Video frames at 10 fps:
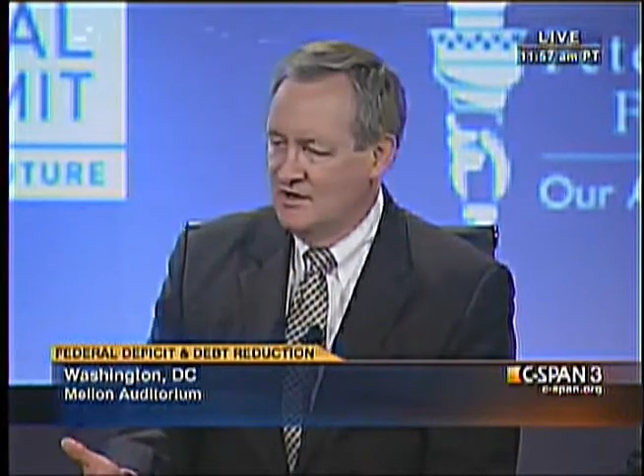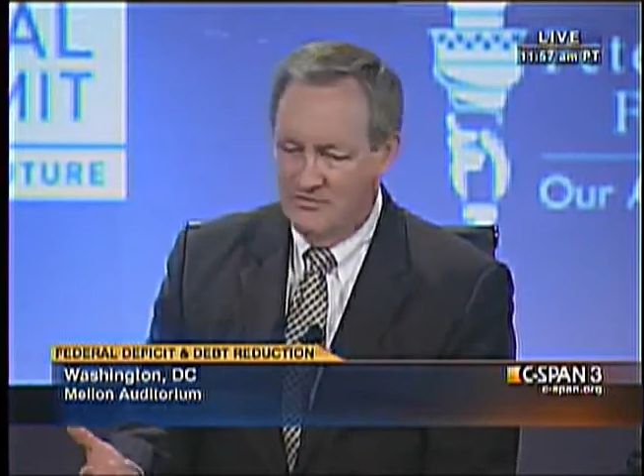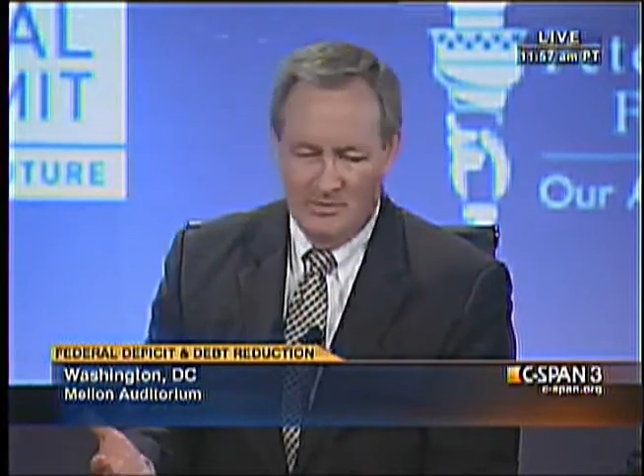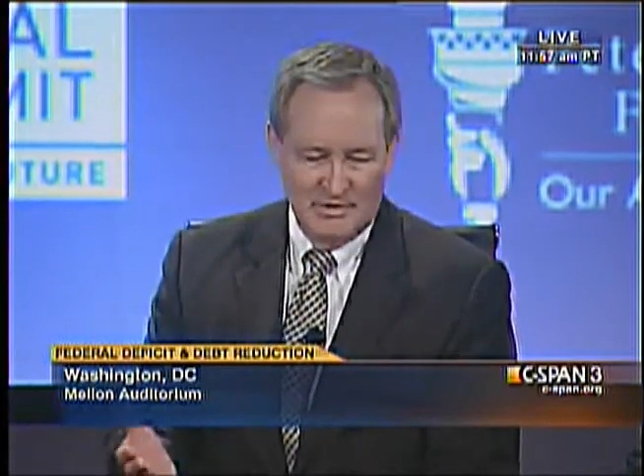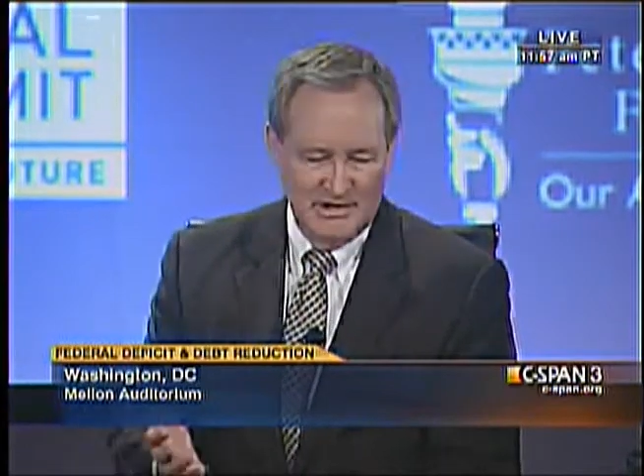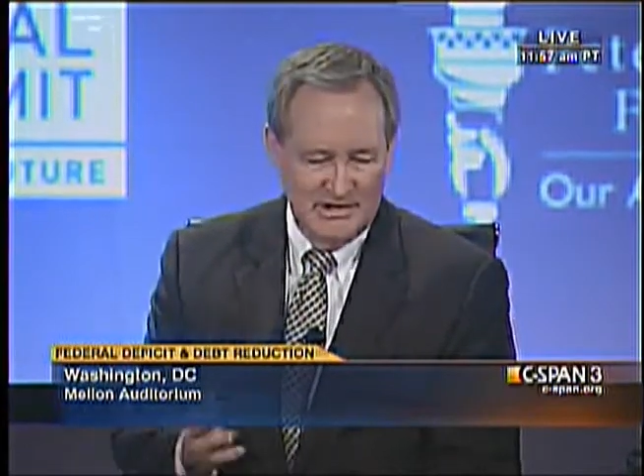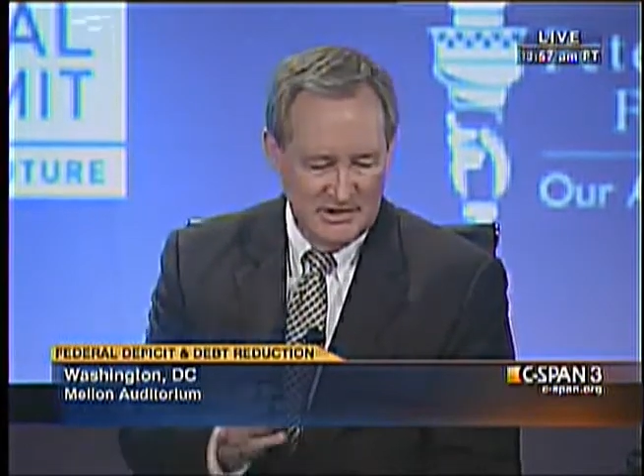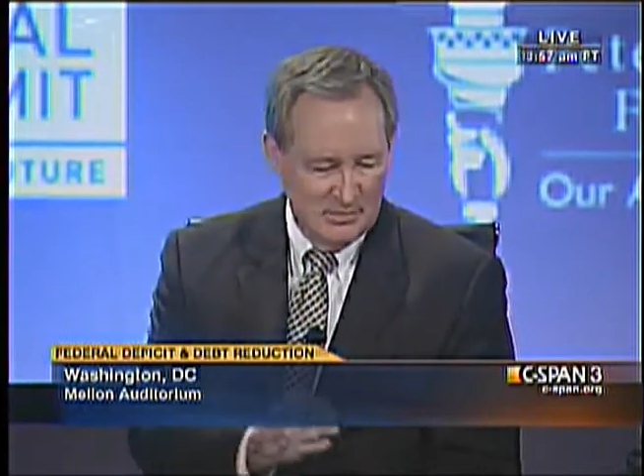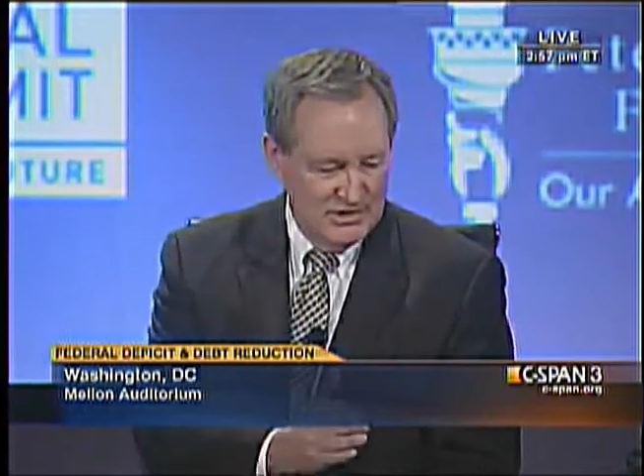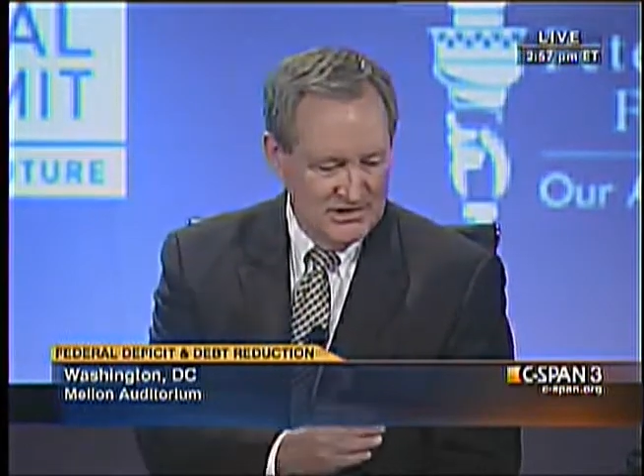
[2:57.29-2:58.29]
from
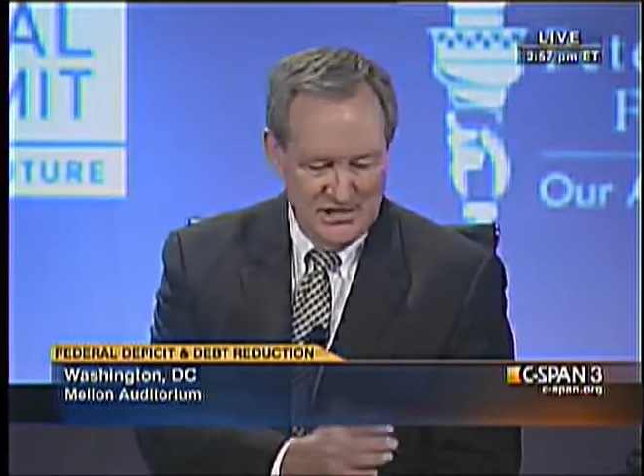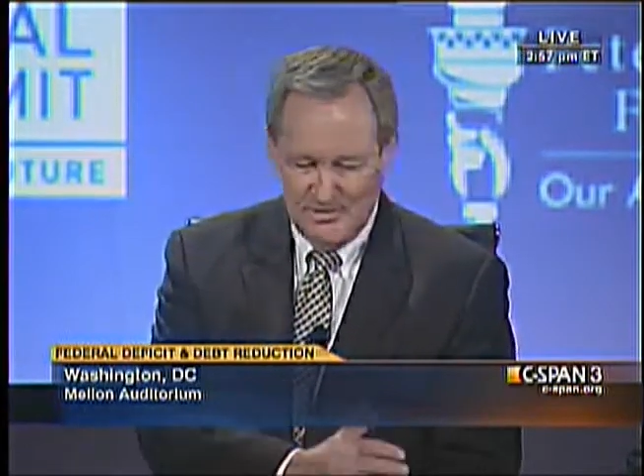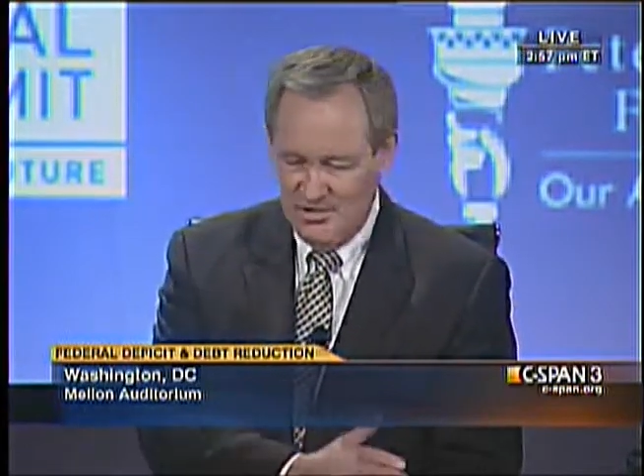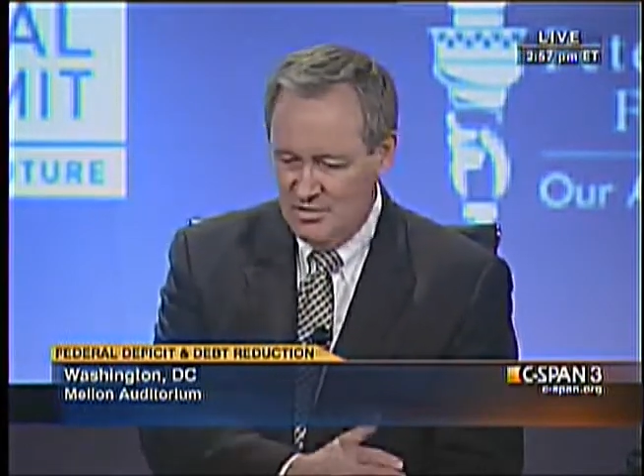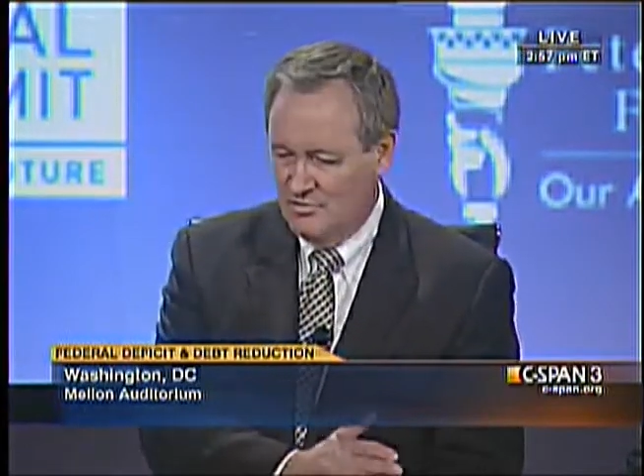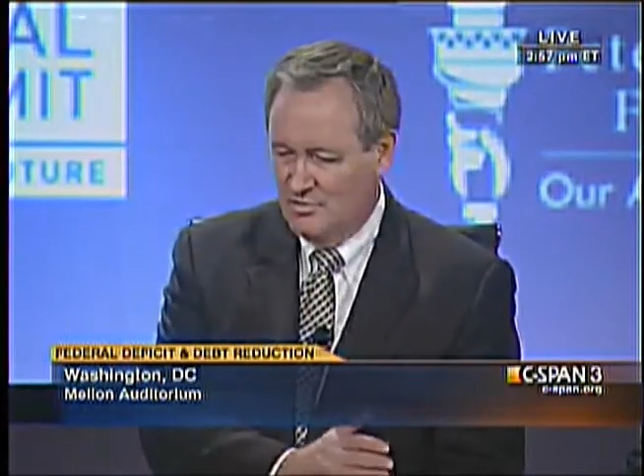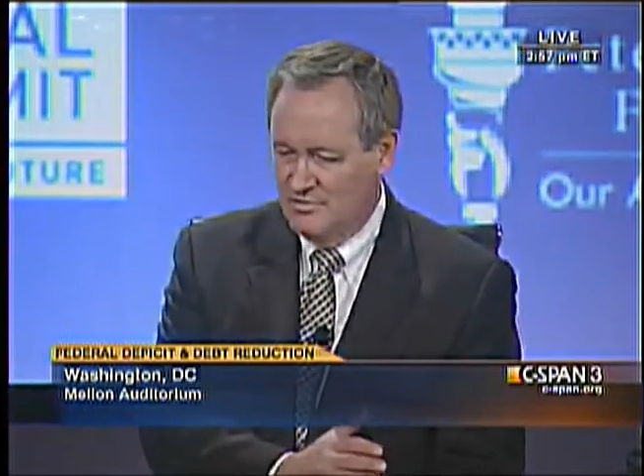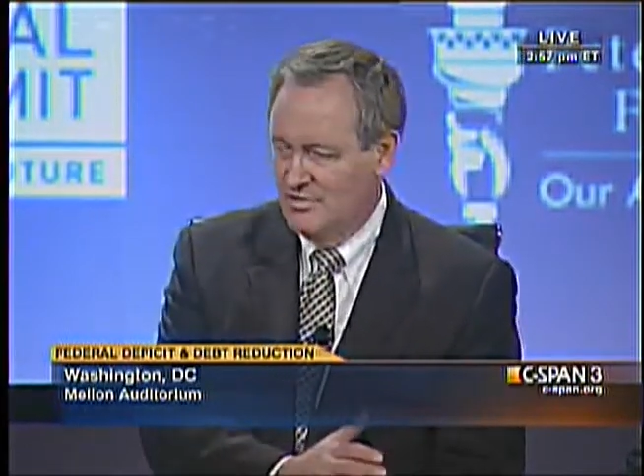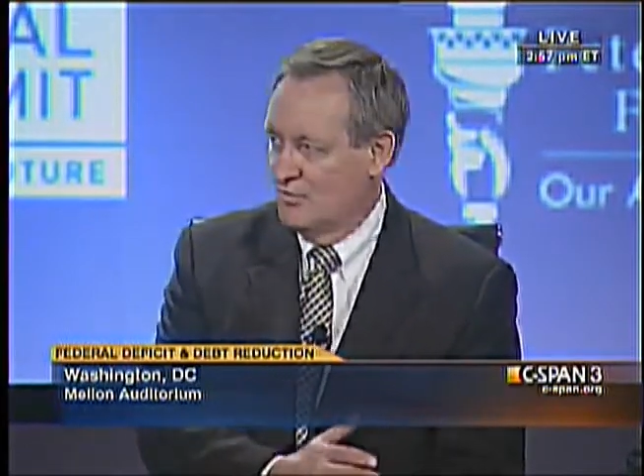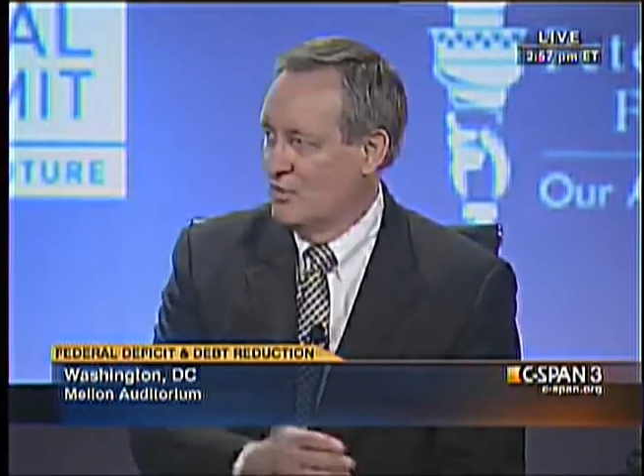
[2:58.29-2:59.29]
continuing to debate over whether to